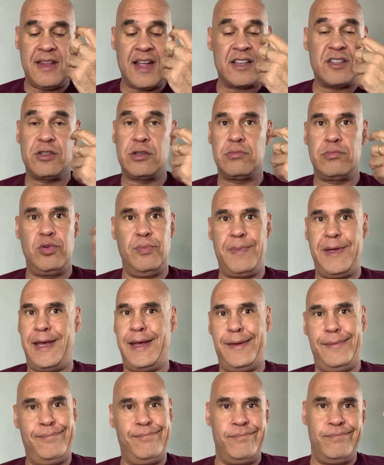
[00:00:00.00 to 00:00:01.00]
That's to
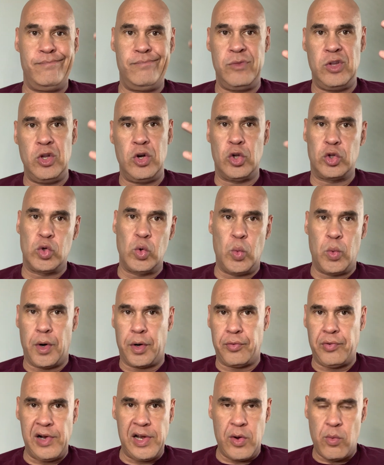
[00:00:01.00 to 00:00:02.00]
be, you know, to
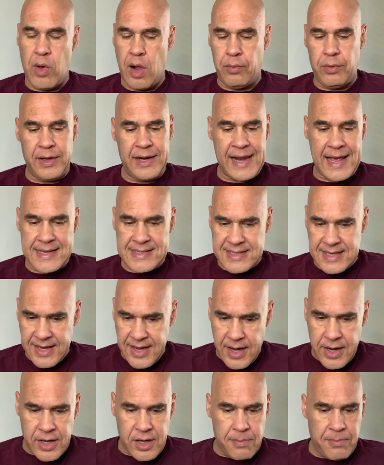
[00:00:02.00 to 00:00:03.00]
work really well with glass
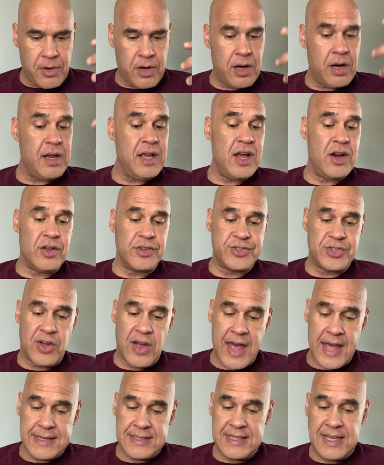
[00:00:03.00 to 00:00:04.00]
ionomer. It also
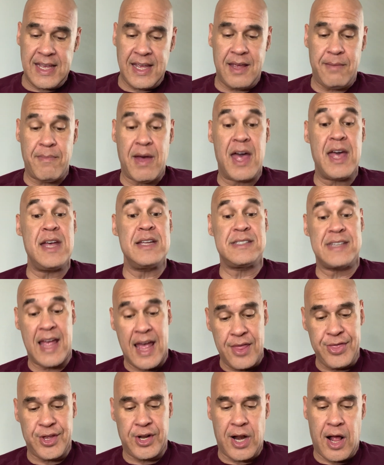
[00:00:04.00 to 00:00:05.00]
has HEMA. It's
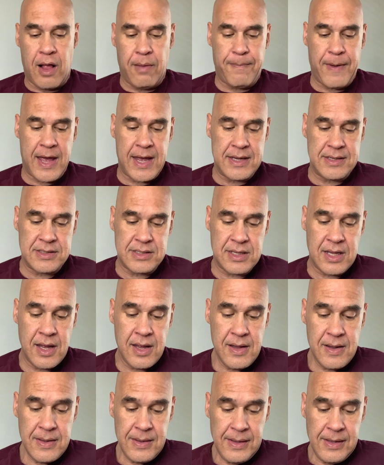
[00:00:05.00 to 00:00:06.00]
ethanol based.
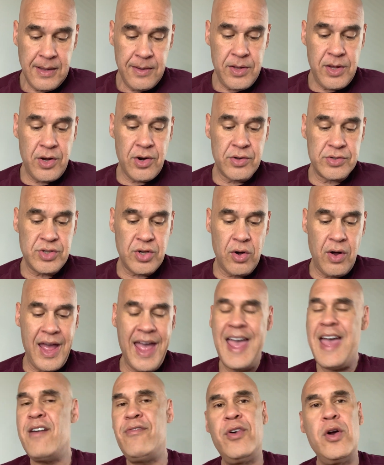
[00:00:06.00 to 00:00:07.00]
You know, so
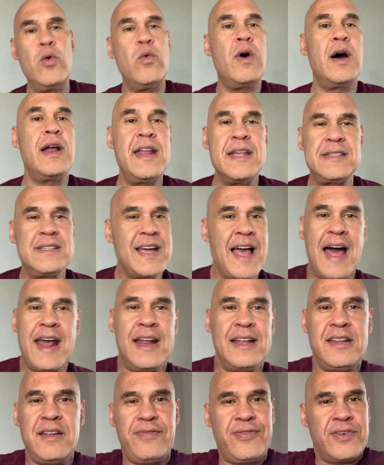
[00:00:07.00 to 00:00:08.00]
everyone has got
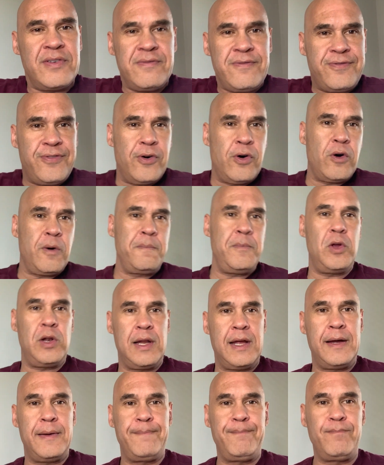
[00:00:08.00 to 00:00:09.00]
a different
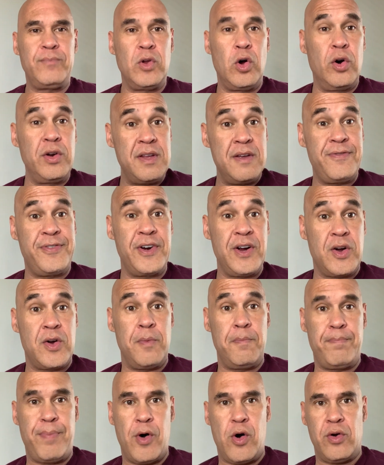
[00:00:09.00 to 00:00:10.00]
formula or different
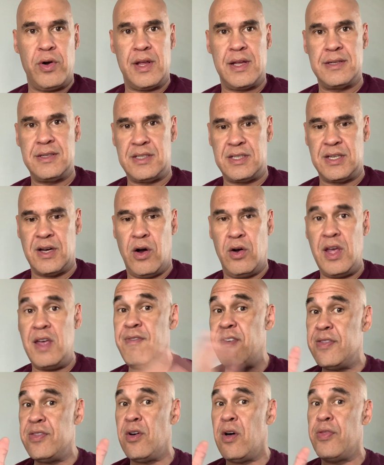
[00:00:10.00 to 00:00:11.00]
components. So
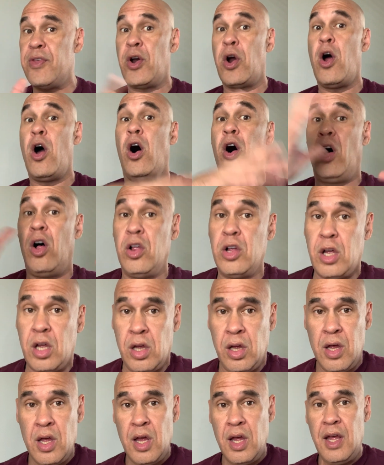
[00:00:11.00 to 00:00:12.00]
even though they're
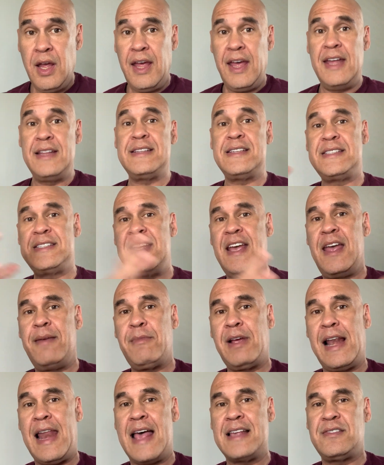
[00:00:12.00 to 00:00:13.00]
all in the same
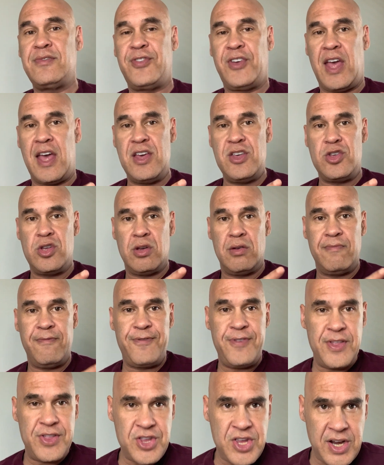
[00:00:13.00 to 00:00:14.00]
classification,
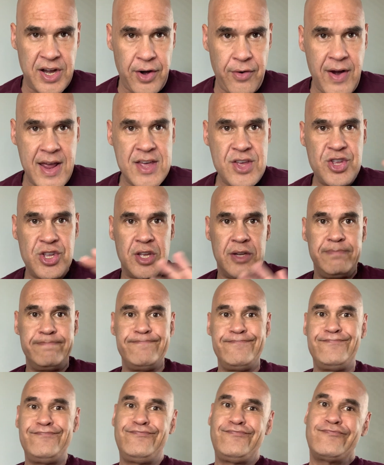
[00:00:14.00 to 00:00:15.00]
5th generation,
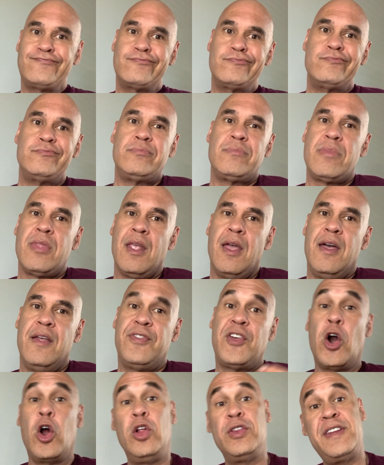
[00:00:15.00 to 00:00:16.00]

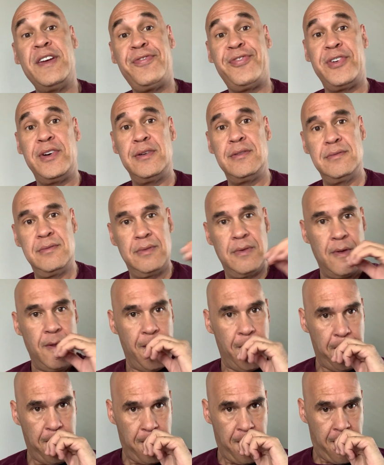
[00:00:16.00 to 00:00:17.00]
they're all different,
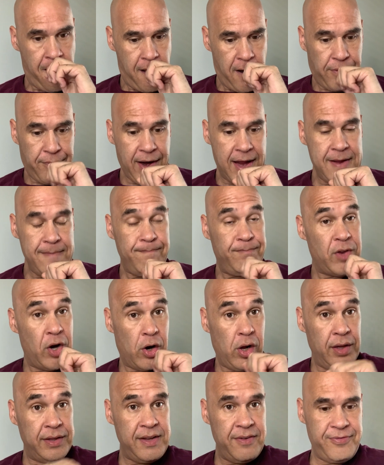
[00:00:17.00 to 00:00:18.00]
right? They're
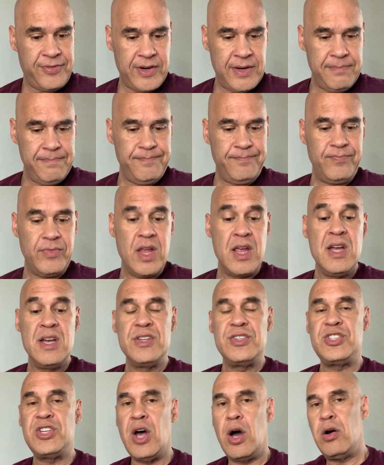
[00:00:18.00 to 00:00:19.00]
all different.
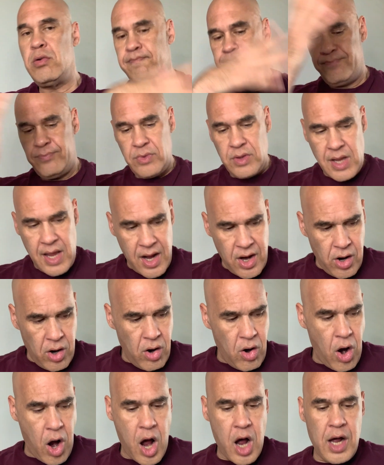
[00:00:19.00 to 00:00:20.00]
So they go
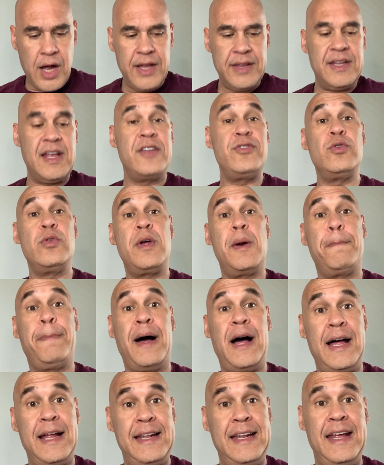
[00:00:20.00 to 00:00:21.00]
on, they do their
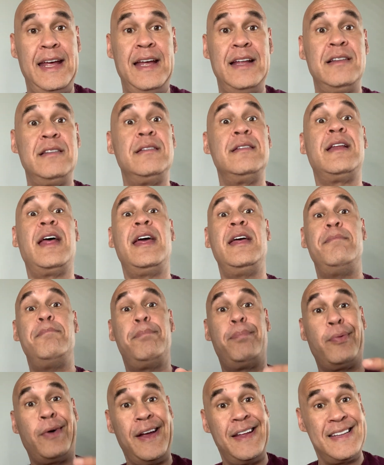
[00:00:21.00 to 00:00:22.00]
bonding, they
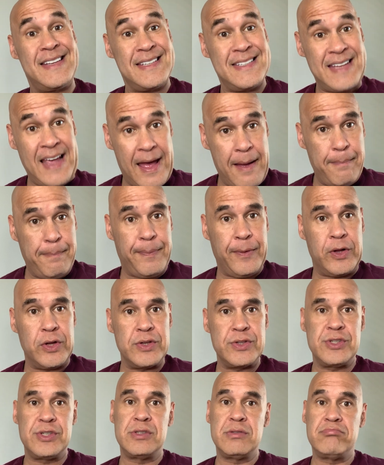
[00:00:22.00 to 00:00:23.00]
break the
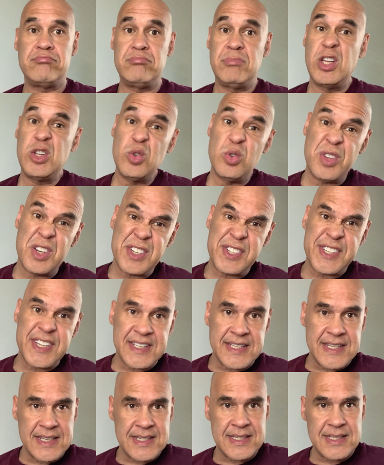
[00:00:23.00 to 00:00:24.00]
samples, they do their
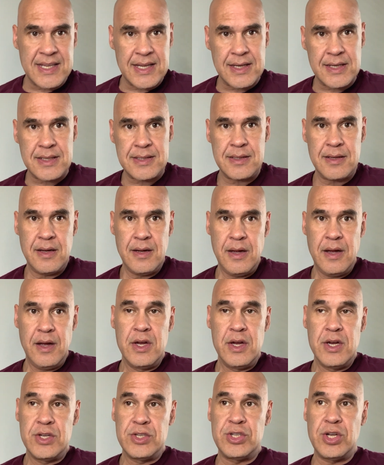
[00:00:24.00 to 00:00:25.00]
statistics.
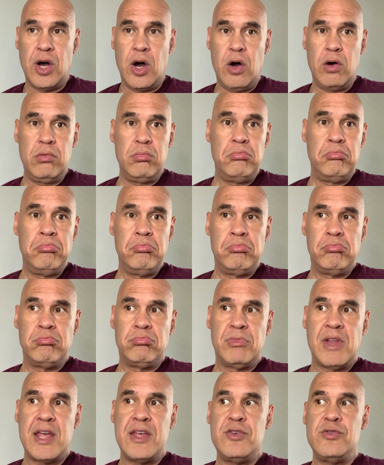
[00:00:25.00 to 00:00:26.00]
So
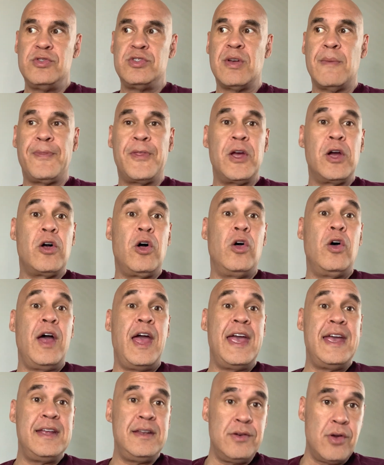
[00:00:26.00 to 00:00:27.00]
they use something called
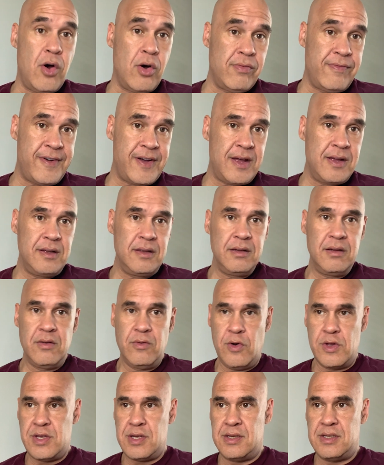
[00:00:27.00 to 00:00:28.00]
ANOVA,
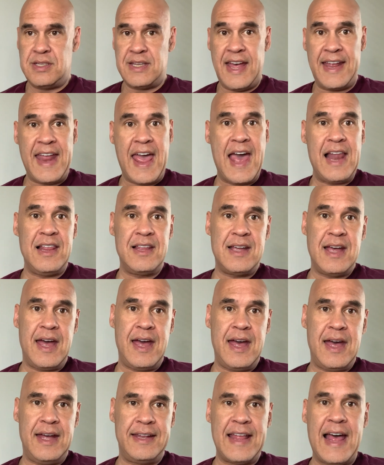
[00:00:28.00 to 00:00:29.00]
which is
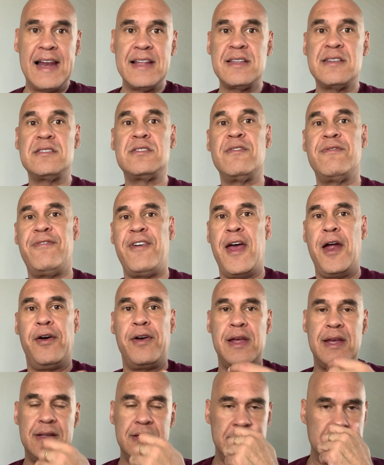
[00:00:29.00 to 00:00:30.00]
analysis of
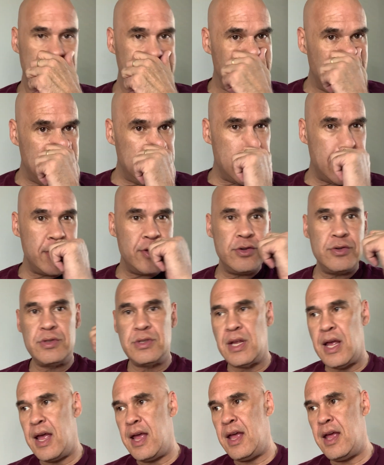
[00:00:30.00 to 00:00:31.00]
variance, and then they
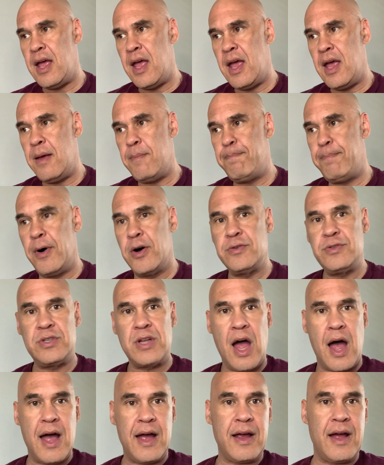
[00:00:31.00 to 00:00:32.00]
used a
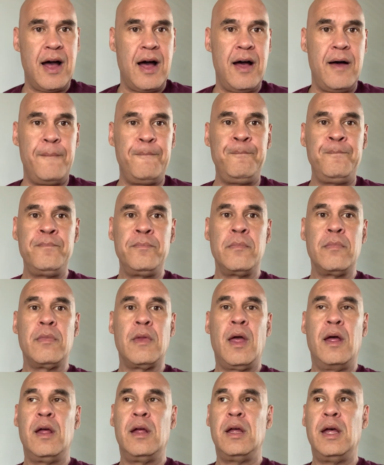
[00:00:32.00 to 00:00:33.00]
postdoc,
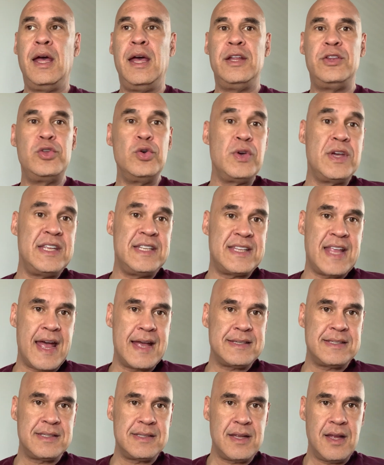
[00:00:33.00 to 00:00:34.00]
a Tukey
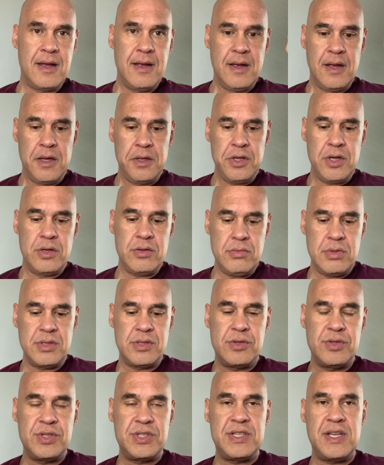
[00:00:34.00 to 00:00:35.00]
test, you know,
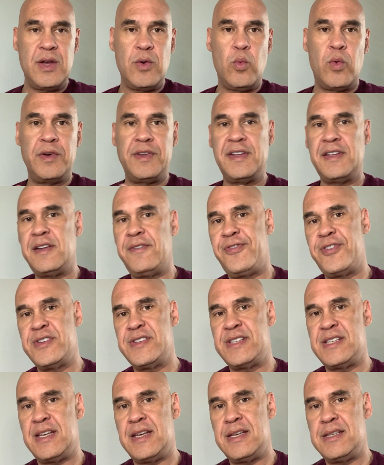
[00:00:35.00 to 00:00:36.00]
just to see where the
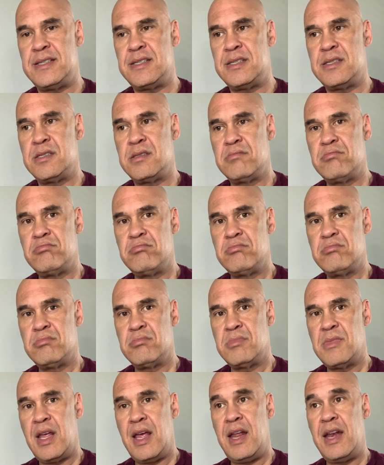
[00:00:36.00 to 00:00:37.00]
difference is
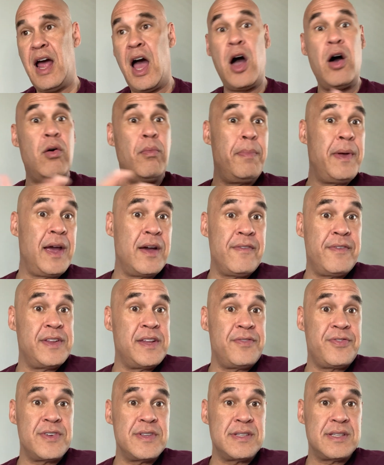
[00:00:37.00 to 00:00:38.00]
and how big of a
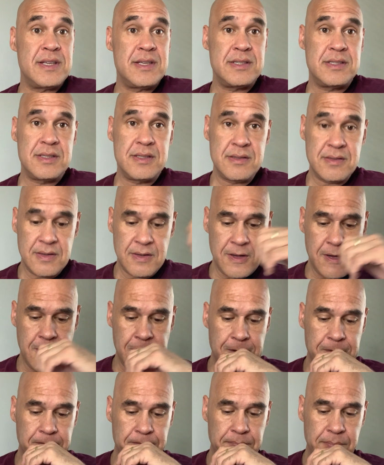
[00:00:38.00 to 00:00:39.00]
difference is, you
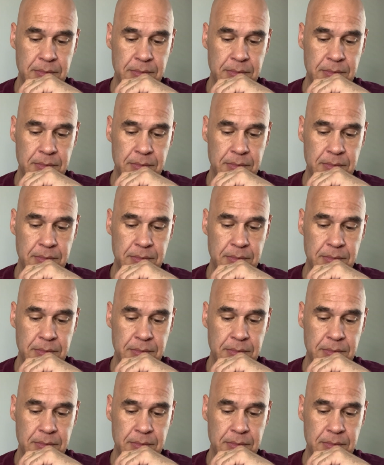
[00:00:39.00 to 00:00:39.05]
know.